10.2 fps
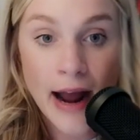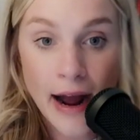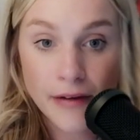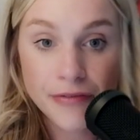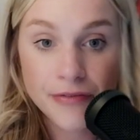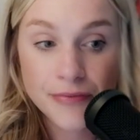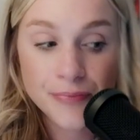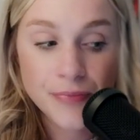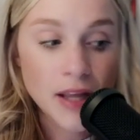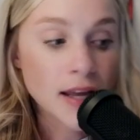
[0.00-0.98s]
half.
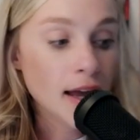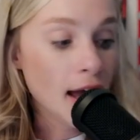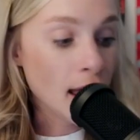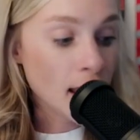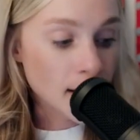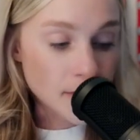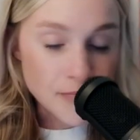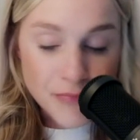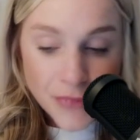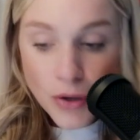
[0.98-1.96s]
And
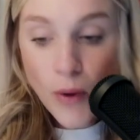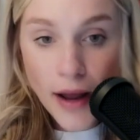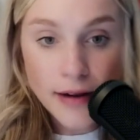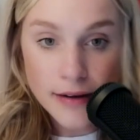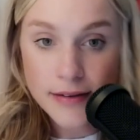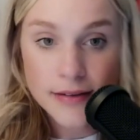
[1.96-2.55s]
you know what?